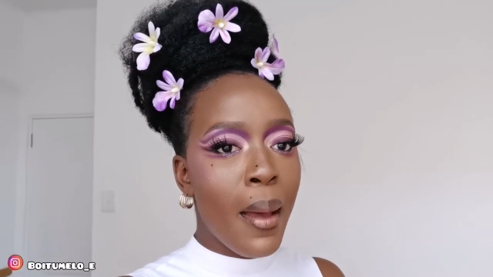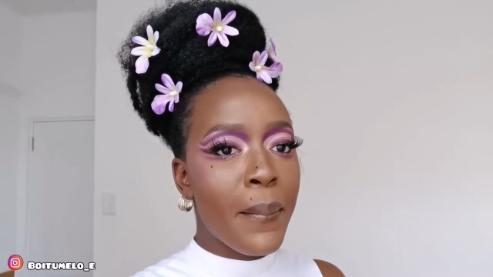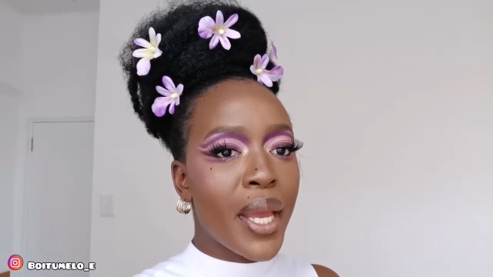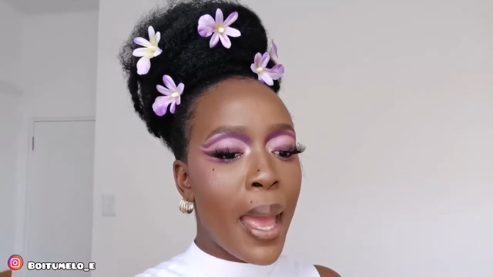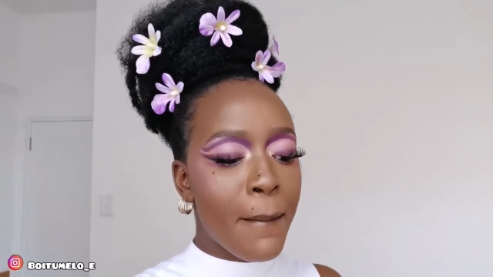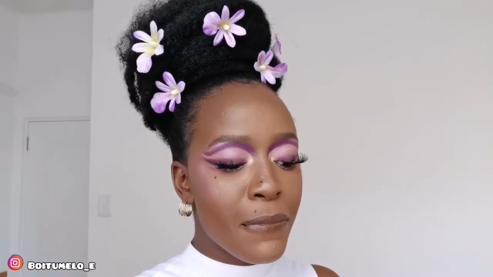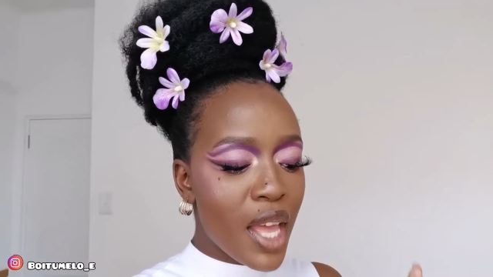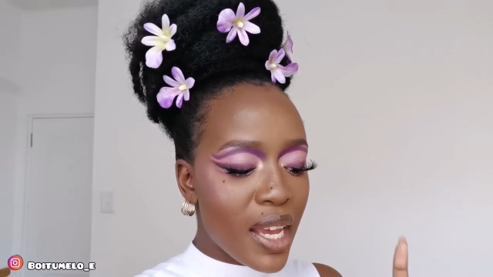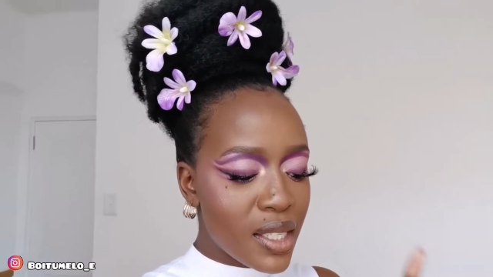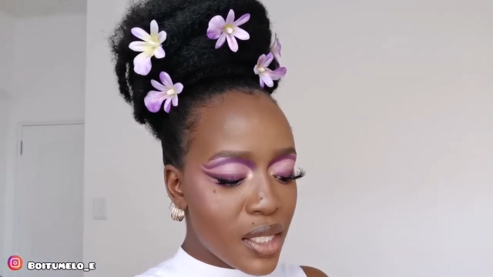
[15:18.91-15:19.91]
But yeah,
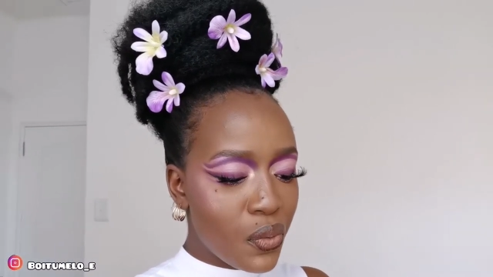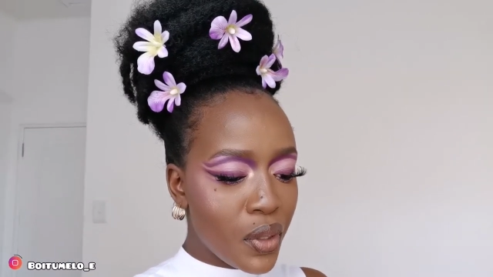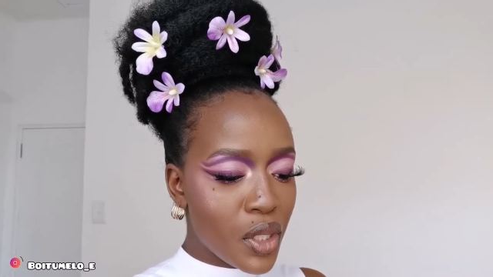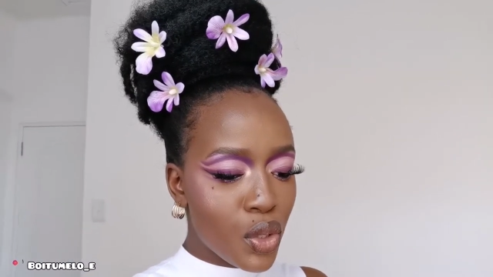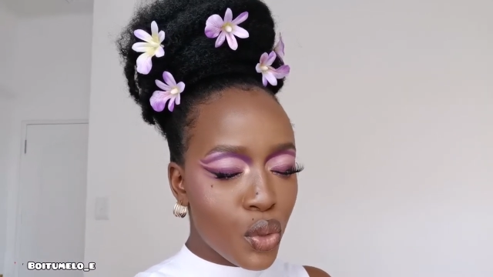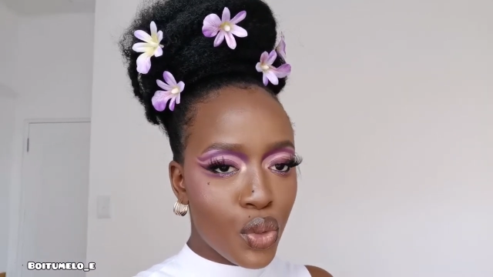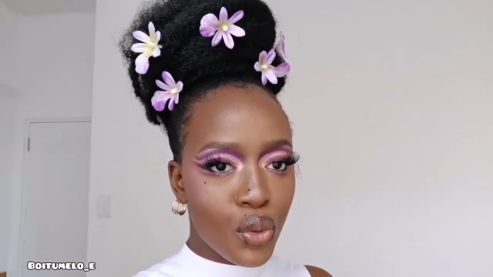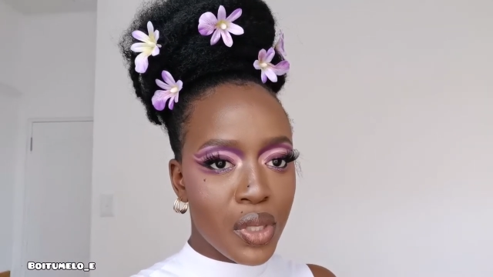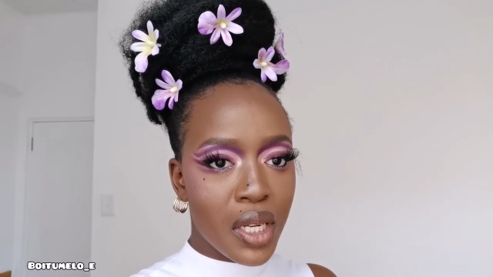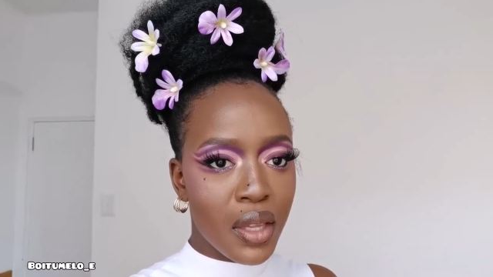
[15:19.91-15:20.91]
I just finished
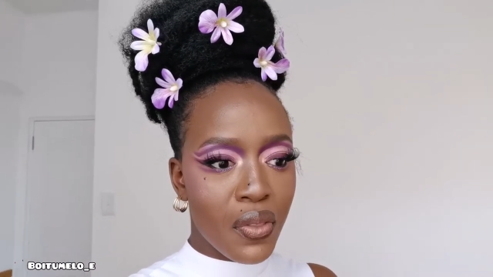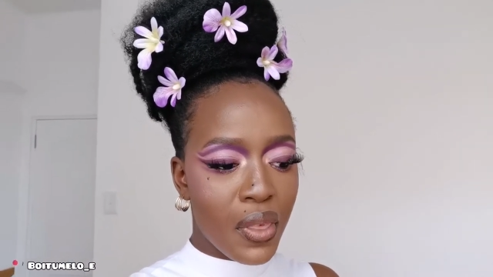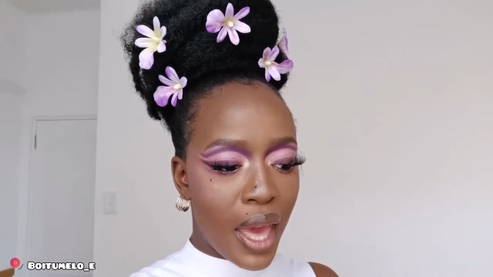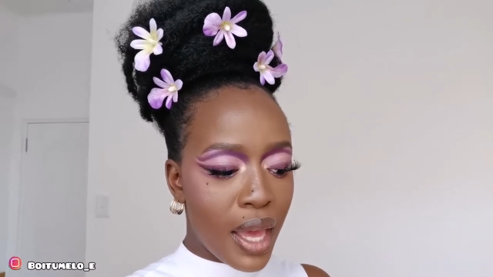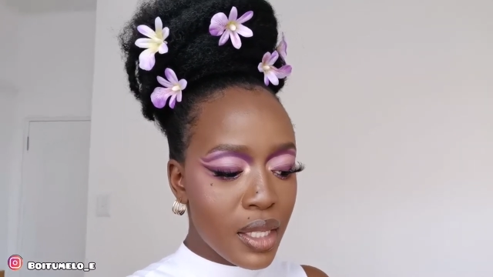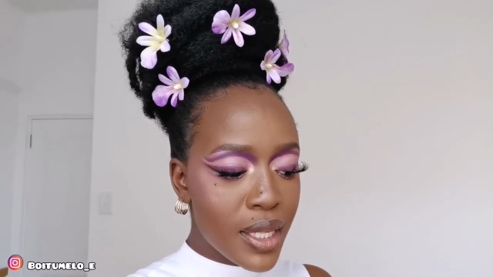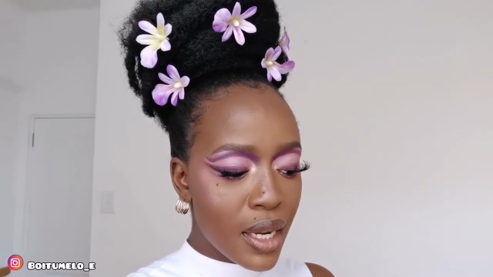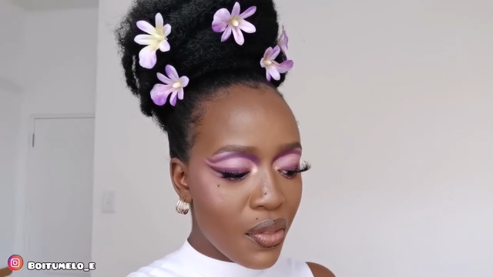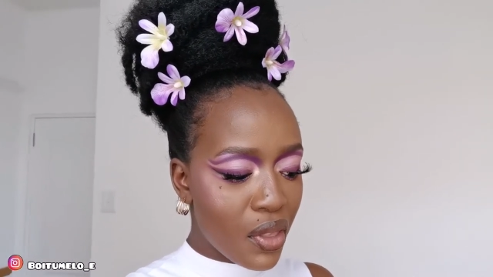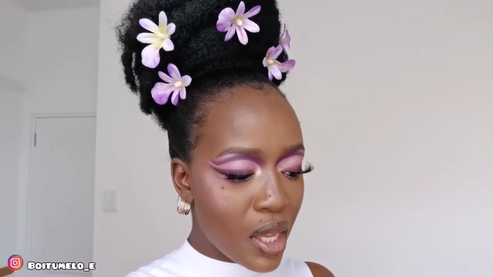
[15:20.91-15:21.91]
shooting that,
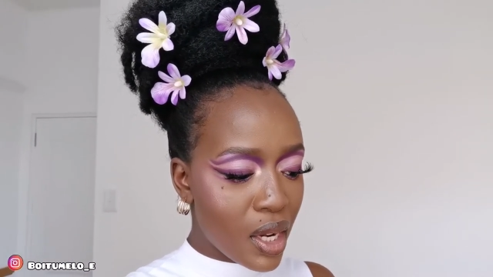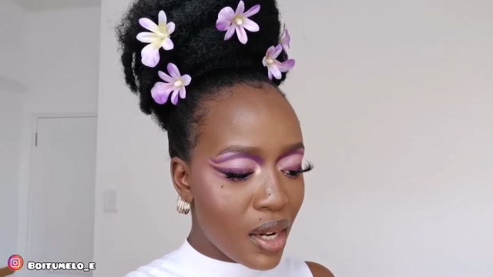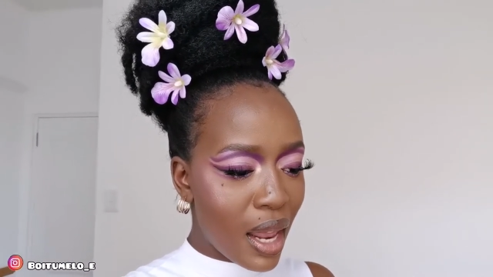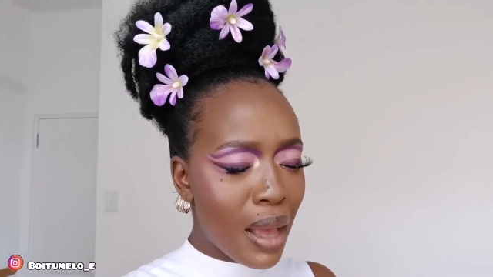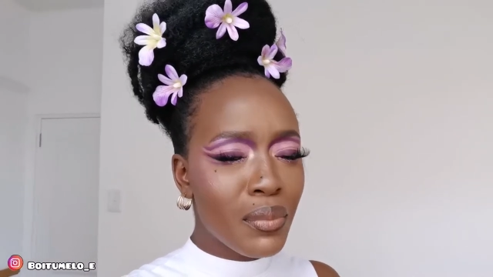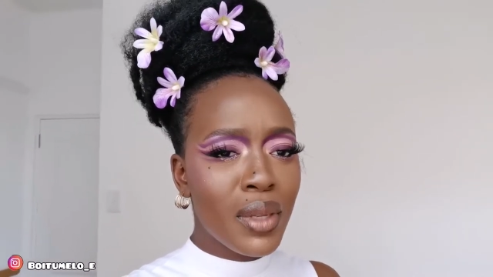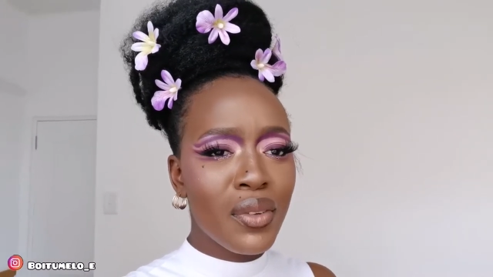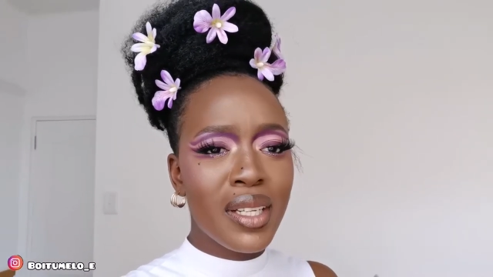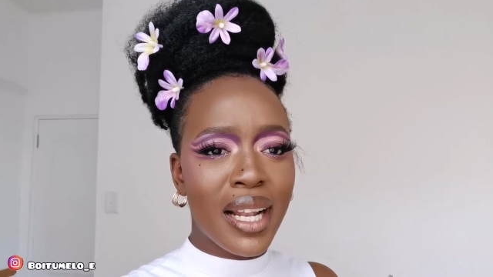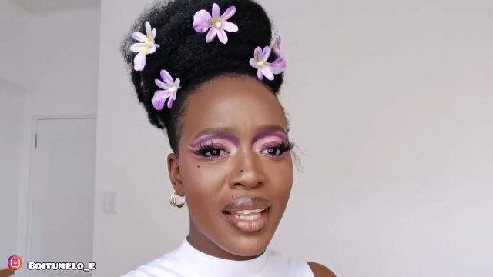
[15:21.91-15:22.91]
and then I'm
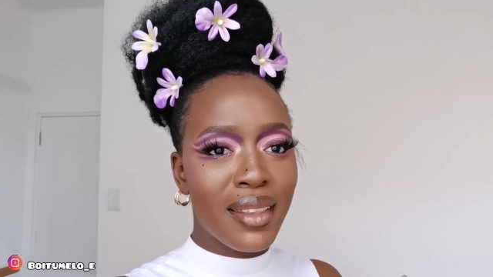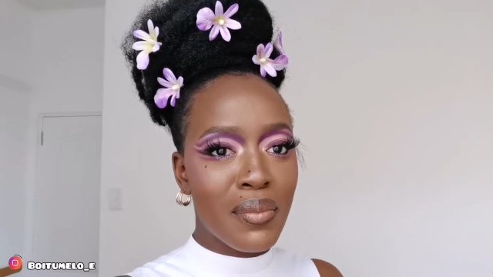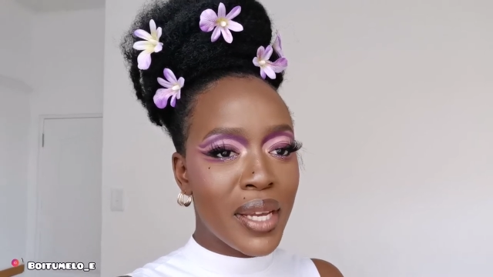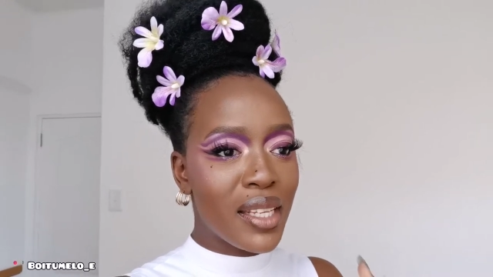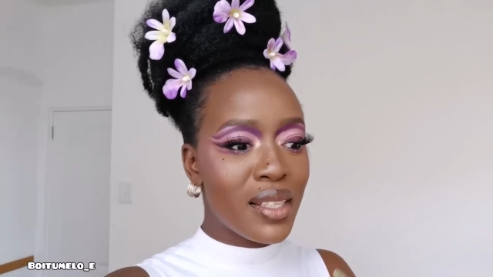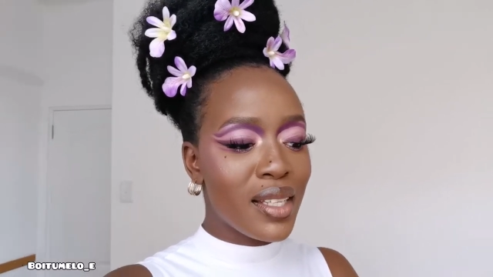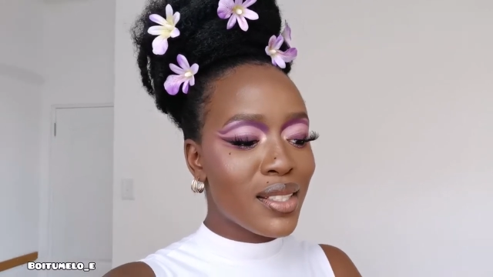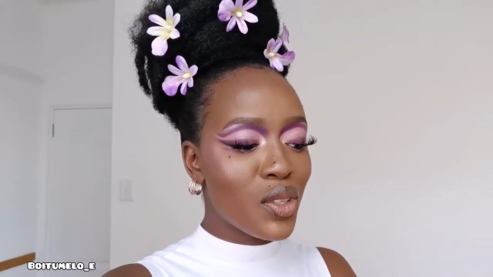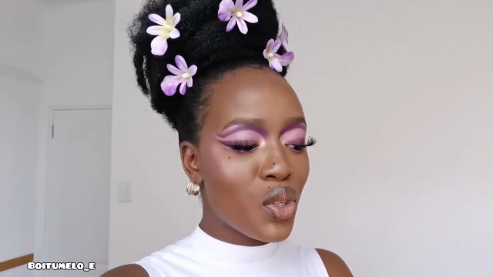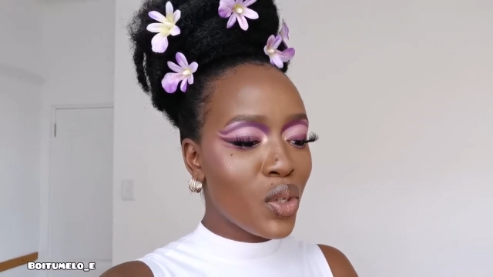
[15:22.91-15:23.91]
even glad that my day
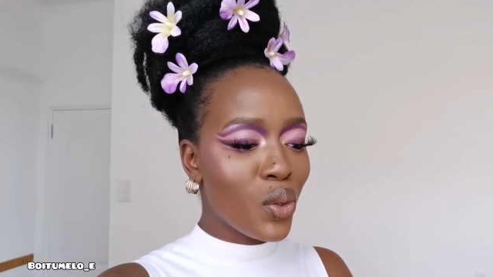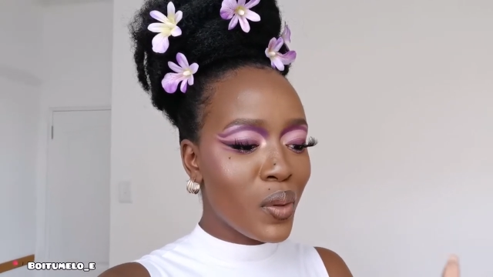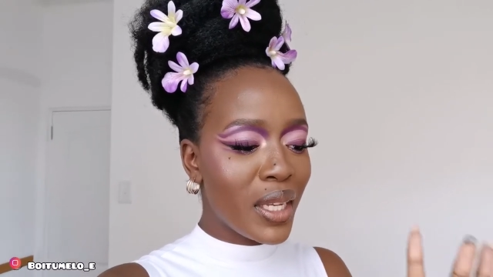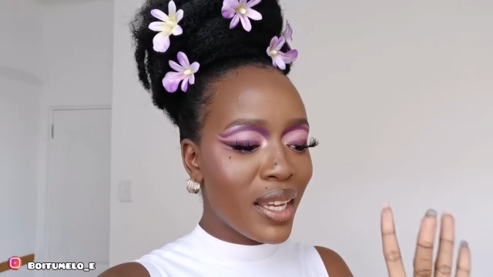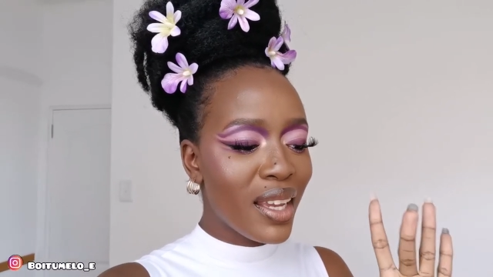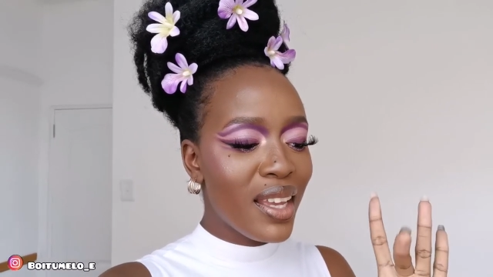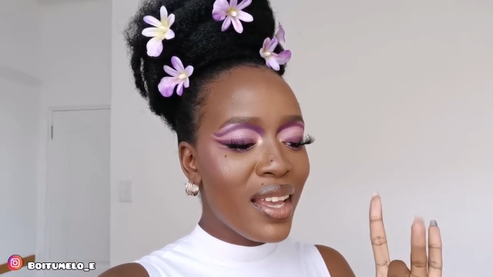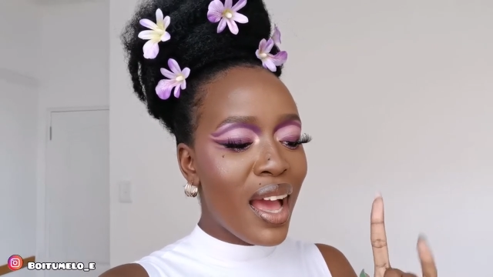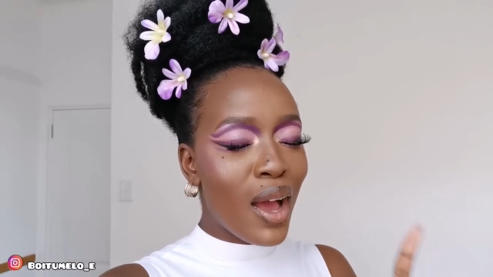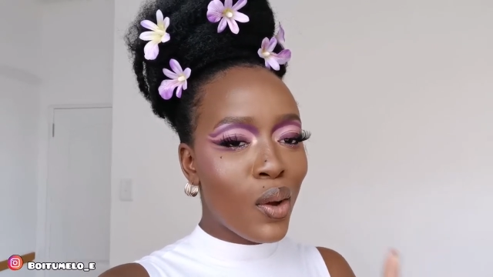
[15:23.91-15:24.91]
is usually going
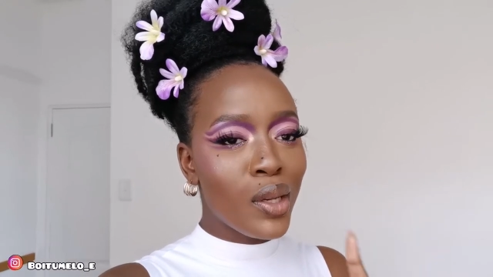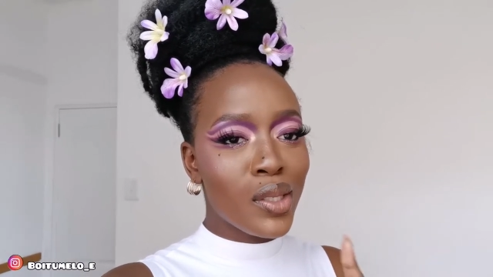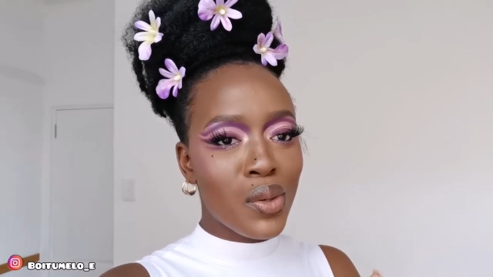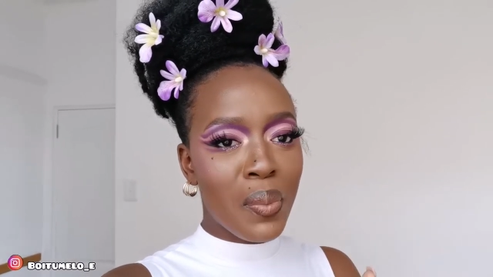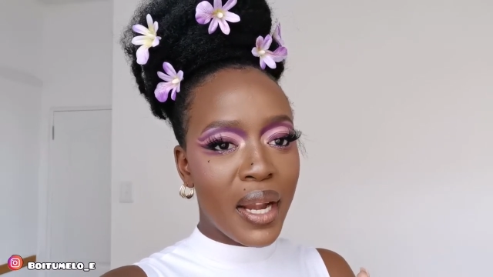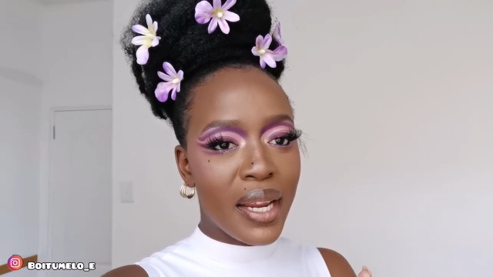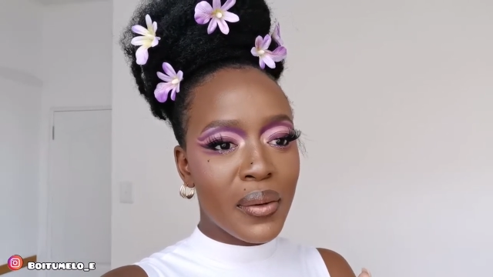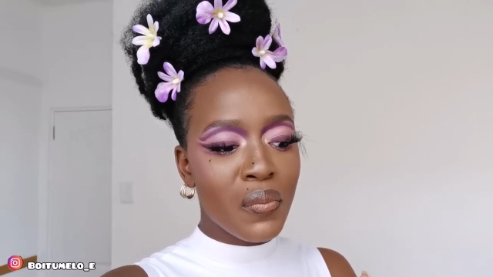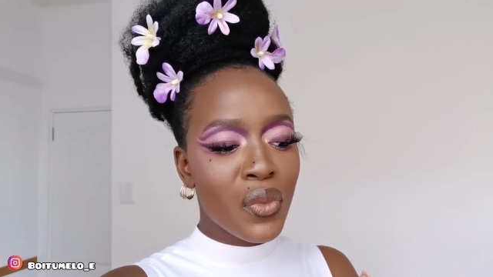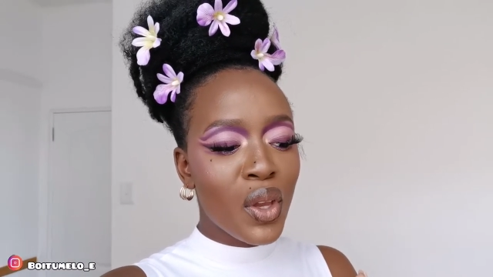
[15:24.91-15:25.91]
according to plan,